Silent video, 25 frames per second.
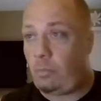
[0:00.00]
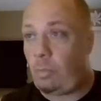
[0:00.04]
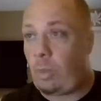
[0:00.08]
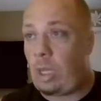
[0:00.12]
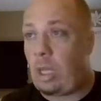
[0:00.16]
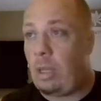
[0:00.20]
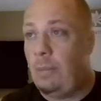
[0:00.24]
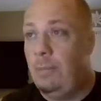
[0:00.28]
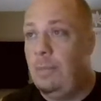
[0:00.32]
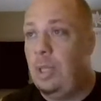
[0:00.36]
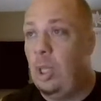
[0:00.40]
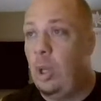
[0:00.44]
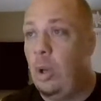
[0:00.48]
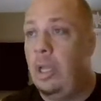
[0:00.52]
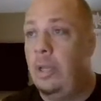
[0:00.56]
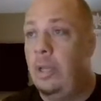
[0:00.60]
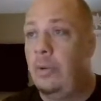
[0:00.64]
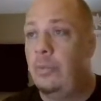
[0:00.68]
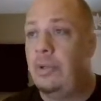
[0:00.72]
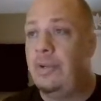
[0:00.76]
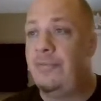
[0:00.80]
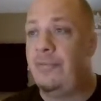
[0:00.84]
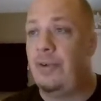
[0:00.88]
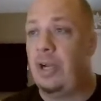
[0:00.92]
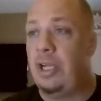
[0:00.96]
Let me go ahead and
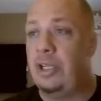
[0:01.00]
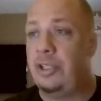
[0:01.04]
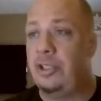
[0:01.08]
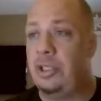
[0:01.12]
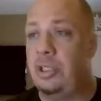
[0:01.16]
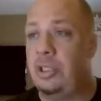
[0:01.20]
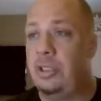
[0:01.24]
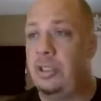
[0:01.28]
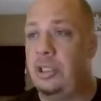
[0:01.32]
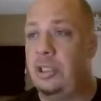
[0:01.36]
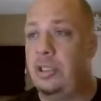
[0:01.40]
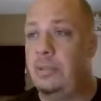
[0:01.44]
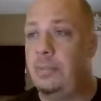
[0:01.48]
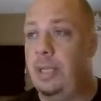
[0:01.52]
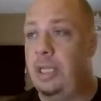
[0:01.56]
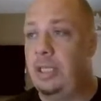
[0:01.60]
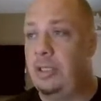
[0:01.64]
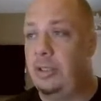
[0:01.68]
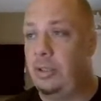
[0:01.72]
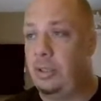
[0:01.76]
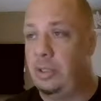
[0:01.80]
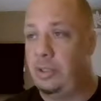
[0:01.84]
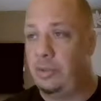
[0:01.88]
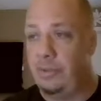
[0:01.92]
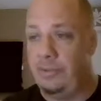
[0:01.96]
refresh this, just make
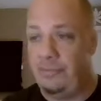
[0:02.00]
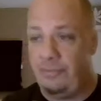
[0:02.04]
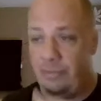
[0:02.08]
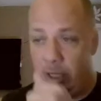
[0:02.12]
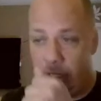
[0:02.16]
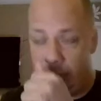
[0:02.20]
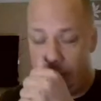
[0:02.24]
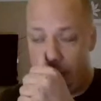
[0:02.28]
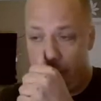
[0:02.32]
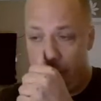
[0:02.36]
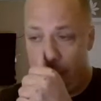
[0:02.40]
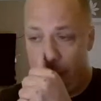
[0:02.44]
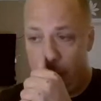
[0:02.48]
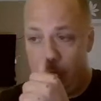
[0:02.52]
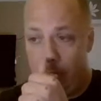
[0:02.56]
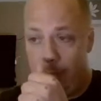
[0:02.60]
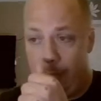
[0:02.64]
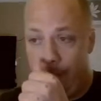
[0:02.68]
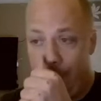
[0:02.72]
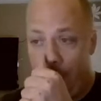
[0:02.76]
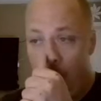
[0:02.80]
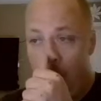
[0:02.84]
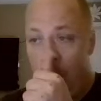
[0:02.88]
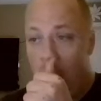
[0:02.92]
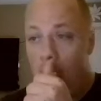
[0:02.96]
sure it's refreshed, okay?
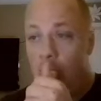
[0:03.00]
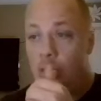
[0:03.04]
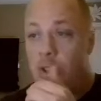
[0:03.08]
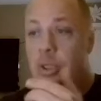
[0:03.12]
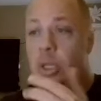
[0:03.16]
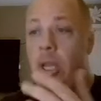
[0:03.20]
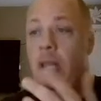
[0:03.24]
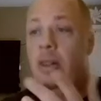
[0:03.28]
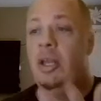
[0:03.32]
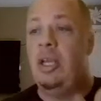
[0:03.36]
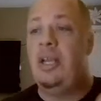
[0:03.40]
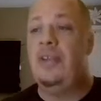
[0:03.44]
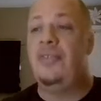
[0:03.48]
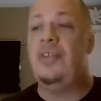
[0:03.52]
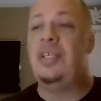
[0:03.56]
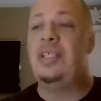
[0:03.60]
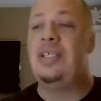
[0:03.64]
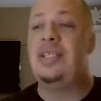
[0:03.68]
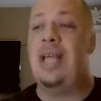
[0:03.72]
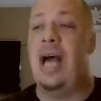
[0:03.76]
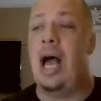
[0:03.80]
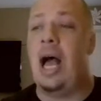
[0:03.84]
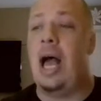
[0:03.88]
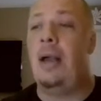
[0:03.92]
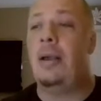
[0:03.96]
So I look at the
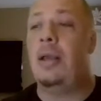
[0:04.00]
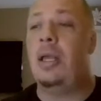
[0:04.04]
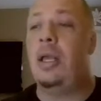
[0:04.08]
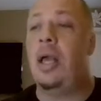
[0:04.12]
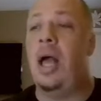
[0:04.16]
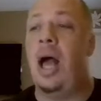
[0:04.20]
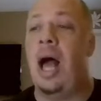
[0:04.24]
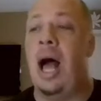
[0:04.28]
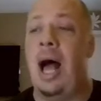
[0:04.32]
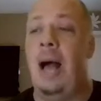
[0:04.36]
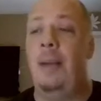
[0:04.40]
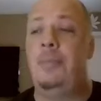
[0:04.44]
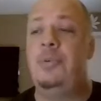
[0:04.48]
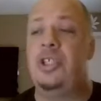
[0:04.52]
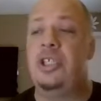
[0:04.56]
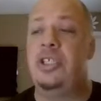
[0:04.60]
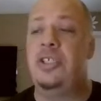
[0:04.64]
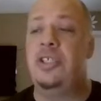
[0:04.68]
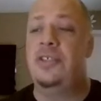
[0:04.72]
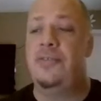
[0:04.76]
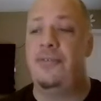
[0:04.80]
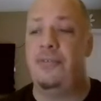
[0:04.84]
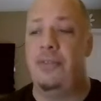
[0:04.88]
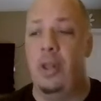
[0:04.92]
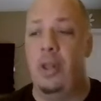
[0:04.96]
stock
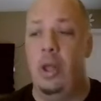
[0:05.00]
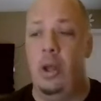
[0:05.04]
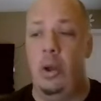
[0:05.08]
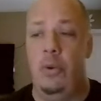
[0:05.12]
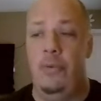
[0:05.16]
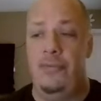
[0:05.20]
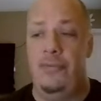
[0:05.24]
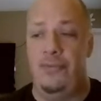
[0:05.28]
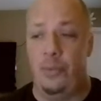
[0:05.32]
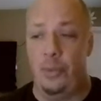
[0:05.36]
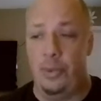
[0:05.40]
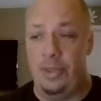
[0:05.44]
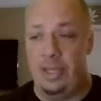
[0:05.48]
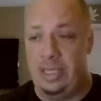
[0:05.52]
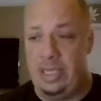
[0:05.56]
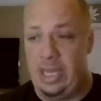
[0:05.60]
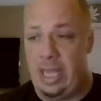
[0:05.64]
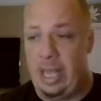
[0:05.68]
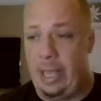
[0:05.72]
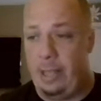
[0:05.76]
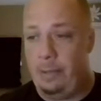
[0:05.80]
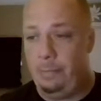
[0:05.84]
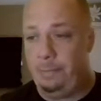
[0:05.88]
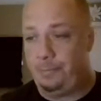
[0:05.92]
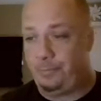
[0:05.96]
options flow for the
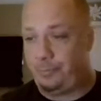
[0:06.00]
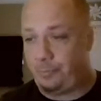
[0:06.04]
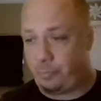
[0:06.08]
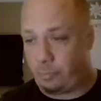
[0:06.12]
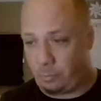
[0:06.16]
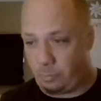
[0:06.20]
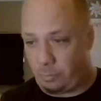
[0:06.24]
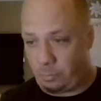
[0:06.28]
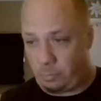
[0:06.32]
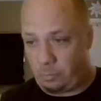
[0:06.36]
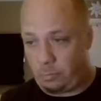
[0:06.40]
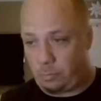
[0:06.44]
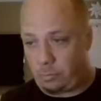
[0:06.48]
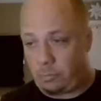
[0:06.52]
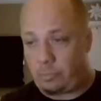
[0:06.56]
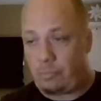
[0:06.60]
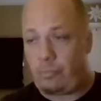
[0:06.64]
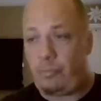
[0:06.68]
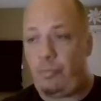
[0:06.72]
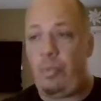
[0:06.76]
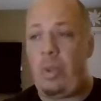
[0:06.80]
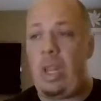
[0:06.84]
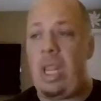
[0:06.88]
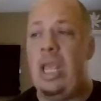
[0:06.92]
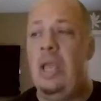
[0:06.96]
day.
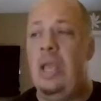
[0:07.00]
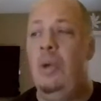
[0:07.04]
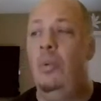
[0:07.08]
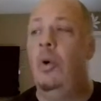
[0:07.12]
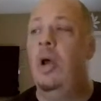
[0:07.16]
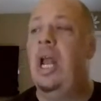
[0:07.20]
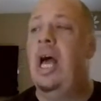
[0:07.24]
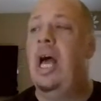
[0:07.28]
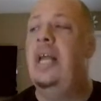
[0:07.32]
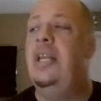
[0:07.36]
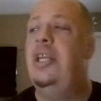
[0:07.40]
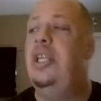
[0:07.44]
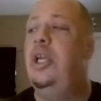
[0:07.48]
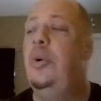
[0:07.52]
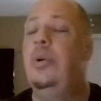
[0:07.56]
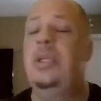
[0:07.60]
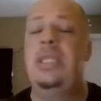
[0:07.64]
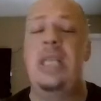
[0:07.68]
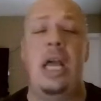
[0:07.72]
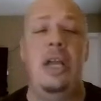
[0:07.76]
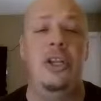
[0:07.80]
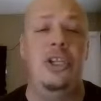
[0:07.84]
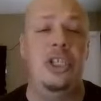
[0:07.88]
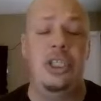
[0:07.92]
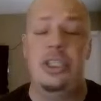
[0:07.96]
And what I do is
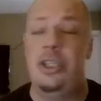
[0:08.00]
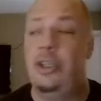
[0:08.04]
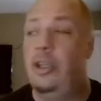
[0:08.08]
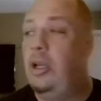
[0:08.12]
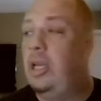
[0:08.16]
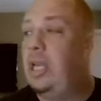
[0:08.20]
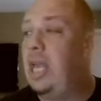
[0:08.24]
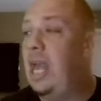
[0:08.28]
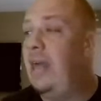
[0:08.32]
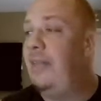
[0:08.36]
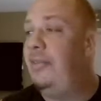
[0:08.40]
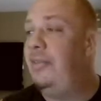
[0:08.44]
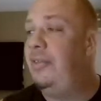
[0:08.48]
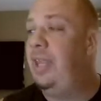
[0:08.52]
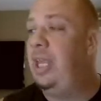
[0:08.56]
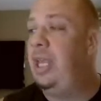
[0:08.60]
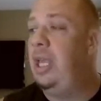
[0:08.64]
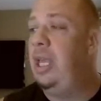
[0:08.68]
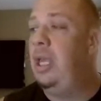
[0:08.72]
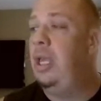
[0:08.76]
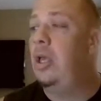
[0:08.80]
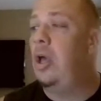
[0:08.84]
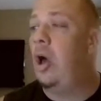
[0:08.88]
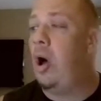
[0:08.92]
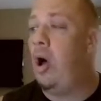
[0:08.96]
I just look at
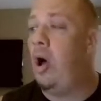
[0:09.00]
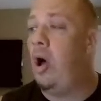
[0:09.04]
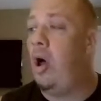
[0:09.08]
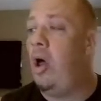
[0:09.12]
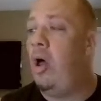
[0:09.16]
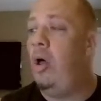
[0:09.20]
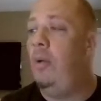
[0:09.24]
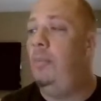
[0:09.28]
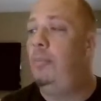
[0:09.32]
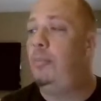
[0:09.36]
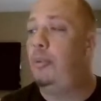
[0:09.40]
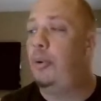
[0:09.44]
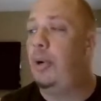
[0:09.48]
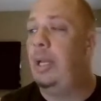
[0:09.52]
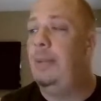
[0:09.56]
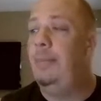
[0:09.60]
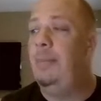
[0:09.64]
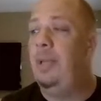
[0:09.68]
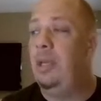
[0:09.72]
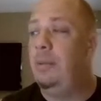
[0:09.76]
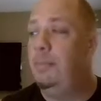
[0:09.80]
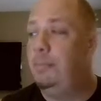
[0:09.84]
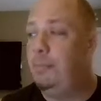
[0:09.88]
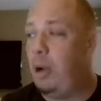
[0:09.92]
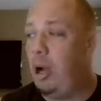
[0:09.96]
the call
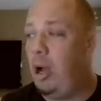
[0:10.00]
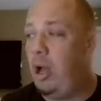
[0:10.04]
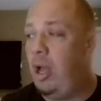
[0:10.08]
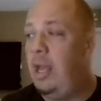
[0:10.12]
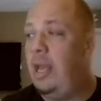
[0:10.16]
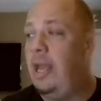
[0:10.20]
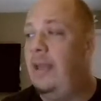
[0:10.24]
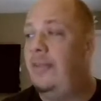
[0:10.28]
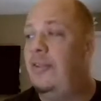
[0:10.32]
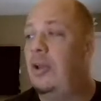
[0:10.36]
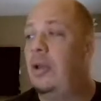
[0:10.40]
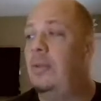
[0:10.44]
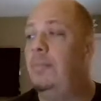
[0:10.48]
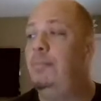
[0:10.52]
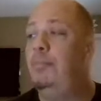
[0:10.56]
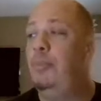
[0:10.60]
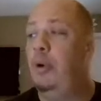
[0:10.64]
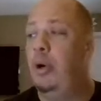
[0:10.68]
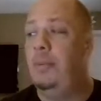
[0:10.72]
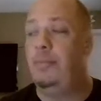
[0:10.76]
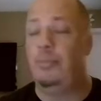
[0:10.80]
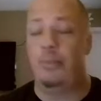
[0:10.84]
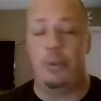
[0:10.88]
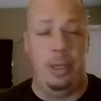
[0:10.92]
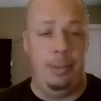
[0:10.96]
premium bot and the
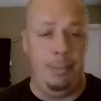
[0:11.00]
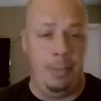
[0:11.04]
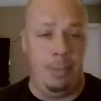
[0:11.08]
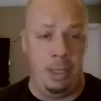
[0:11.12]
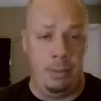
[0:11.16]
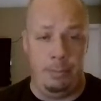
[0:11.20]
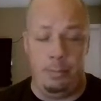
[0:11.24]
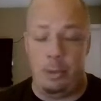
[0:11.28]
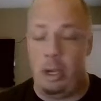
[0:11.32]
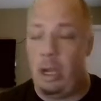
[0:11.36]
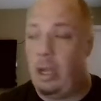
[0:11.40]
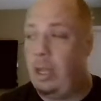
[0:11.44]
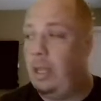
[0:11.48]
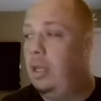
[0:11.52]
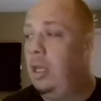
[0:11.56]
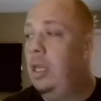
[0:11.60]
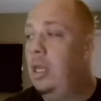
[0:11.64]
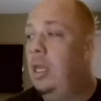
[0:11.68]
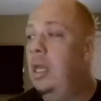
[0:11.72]
put premium bot.